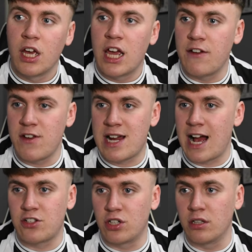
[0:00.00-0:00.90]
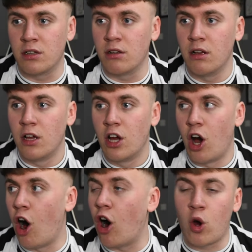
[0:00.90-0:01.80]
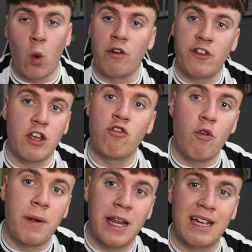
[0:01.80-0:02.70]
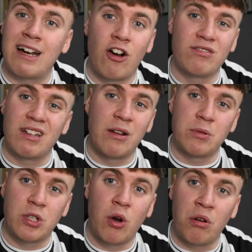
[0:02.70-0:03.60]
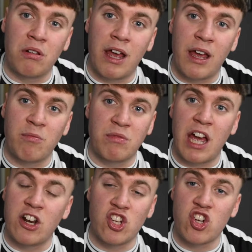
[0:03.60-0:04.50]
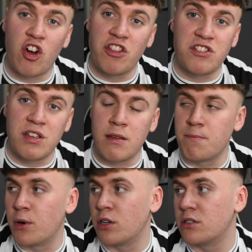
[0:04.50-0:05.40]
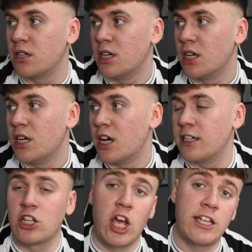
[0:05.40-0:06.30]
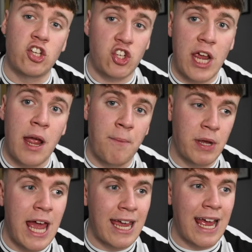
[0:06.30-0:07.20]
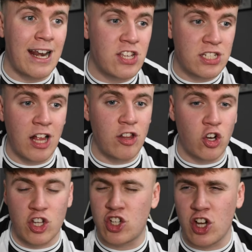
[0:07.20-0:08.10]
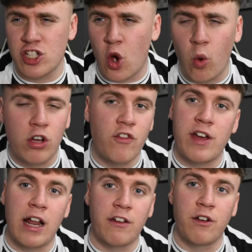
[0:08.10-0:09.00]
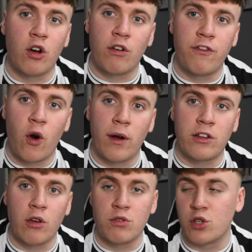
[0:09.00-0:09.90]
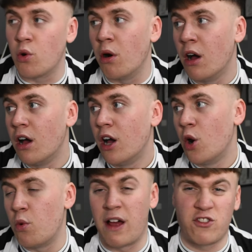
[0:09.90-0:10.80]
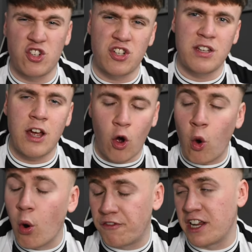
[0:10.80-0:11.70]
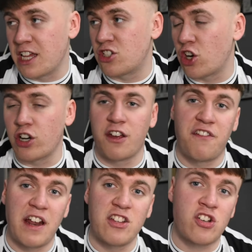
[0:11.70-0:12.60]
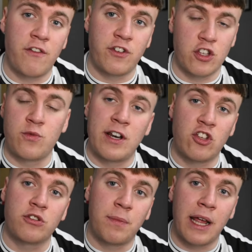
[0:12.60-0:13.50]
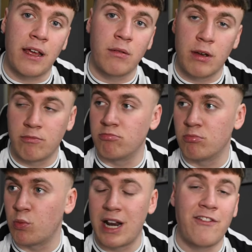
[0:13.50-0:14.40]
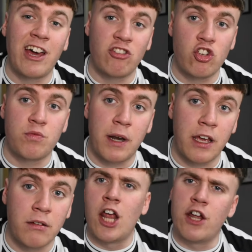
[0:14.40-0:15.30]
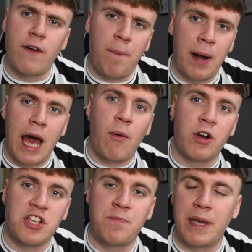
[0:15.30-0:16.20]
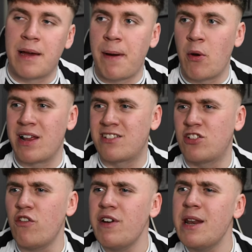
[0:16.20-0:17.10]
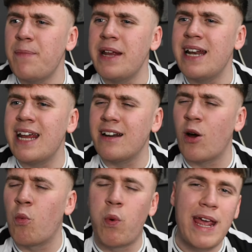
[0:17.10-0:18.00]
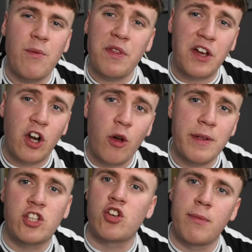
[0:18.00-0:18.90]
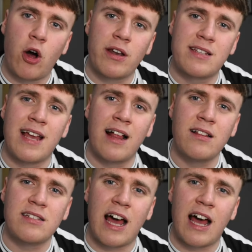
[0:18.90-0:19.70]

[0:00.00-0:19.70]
If Newcastle are going for Europa League, I can't see Lewis Hall getting a shot on the team, but it's a shame. But yeah, again, he's still young, he's got his whole career to look forward to, so we'll have to hopefully it's not going to affect his confidence when he does play, whenever he does play. Another player I want to speak about, it's not really been linked away with the club, it's Jamal Lascelles.